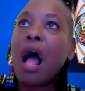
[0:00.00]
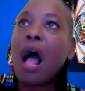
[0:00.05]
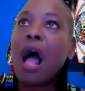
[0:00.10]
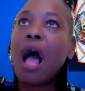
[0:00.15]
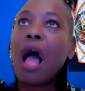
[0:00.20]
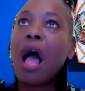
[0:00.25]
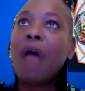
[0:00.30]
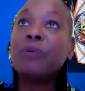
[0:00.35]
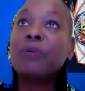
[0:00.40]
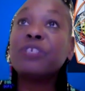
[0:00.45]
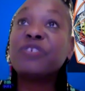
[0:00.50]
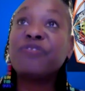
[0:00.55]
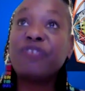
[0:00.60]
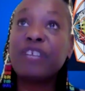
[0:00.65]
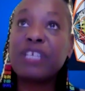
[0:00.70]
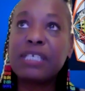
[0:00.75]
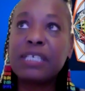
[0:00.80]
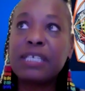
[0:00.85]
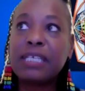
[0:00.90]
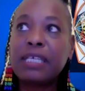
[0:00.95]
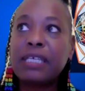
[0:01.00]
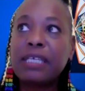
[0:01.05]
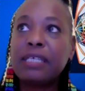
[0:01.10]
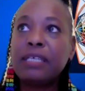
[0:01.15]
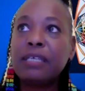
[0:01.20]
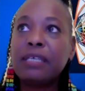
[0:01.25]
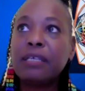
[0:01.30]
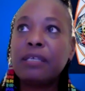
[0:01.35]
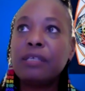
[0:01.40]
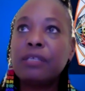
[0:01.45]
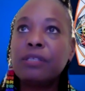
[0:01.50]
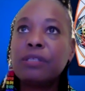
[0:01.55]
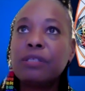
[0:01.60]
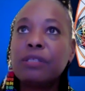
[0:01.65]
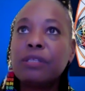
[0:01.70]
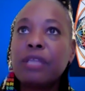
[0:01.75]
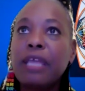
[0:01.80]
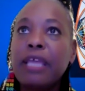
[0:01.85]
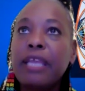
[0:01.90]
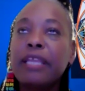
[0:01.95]
I was visited
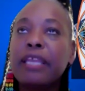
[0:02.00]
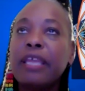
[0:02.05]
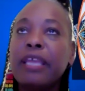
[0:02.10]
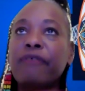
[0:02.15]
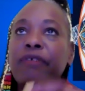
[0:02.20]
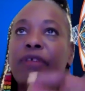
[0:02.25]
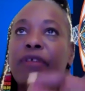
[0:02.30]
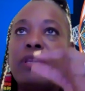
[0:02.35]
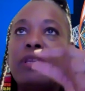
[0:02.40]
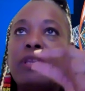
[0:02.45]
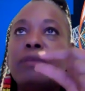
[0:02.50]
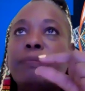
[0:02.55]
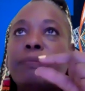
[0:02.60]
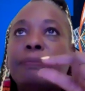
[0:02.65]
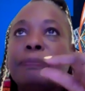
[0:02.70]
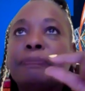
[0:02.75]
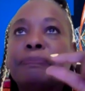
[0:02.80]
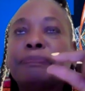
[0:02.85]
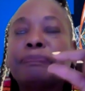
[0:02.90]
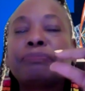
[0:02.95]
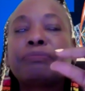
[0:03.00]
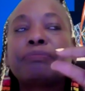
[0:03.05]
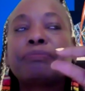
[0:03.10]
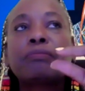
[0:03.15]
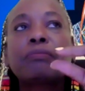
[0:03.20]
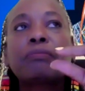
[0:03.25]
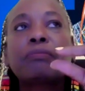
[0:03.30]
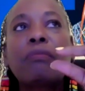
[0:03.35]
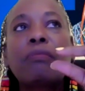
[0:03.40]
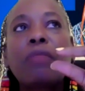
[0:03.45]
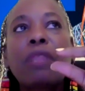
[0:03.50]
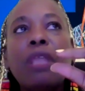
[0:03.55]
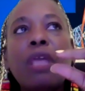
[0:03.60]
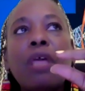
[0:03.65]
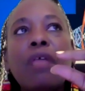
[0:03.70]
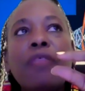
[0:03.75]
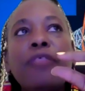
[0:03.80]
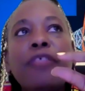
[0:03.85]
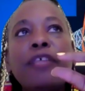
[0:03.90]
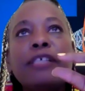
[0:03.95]
and given
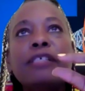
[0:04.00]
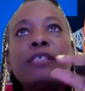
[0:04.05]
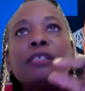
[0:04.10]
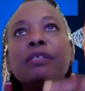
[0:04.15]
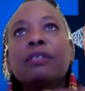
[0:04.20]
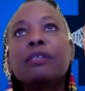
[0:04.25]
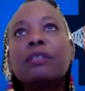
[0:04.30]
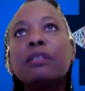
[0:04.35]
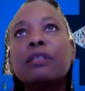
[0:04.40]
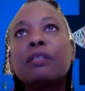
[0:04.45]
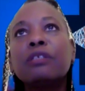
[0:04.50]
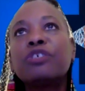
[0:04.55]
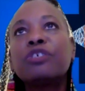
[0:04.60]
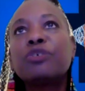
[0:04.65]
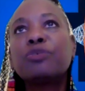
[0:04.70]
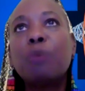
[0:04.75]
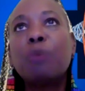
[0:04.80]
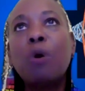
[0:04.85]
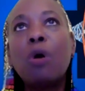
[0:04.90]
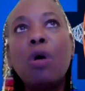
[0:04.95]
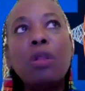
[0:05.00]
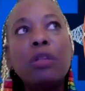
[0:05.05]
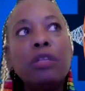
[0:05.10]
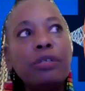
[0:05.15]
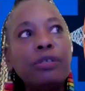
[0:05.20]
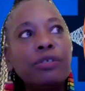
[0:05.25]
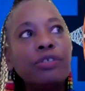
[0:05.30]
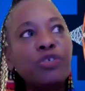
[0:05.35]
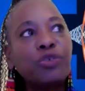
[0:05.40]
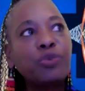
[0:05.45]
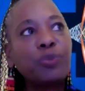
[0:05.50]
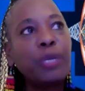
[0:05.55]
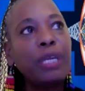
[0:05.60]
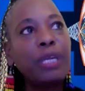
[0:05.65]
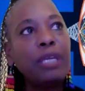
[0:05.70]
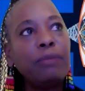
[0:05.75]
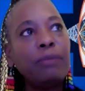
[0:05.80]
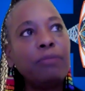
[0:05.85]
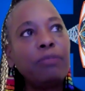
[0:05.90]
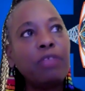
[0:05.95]
this small little
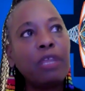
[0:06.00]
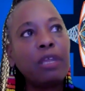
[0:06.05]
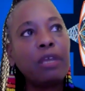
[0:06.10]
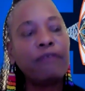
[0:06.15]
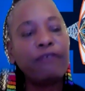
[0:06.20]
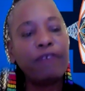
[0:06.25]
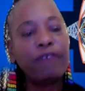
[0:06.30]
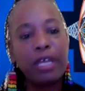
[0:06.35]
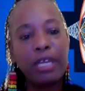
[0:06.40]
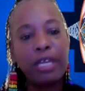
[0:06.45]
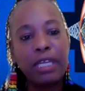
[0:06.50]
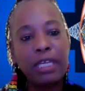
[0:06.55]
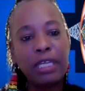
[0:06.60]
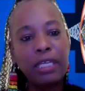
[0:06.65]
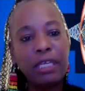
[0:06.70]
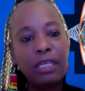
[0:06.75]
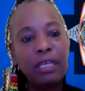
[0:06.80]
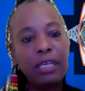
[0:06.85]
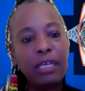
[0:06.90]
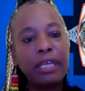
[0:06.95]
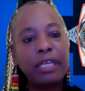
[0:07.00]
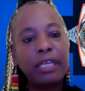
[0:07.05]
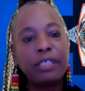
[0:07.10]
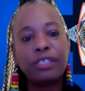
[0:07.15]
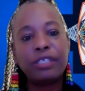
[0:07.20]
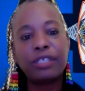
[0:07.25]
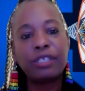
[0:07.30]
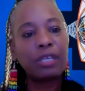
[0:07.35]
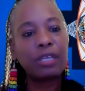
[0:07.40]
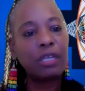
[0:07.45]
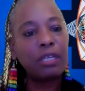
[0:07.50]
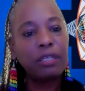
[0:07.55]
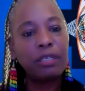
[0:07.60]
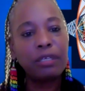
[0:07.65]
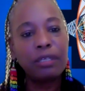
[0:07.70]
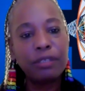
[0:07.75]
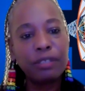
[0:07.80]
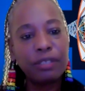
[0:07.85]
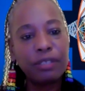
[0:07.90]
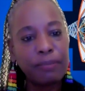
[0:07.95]
sweet thing of honey and just a
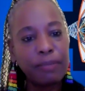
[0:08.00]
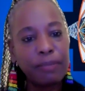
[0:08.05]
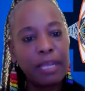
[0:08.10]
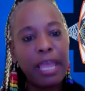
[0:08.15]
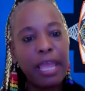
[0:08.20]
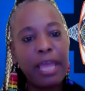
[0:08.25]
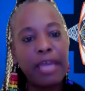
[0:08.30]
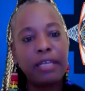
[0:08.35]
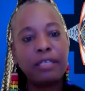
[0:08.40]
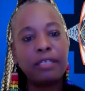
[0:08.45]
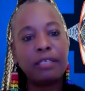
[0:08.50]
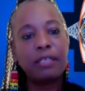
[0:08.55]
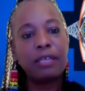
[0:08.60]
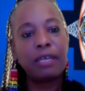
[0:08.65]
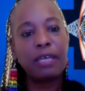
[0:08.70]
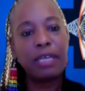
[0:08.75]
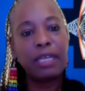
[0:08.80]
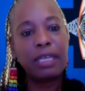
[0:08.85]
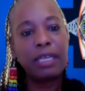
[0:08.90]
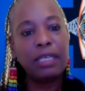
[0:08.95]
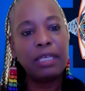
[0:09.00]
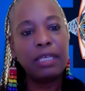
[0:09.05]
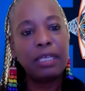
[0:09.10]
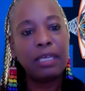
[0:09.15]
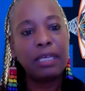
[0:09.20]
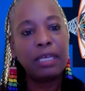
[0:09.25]
little something added to the honey.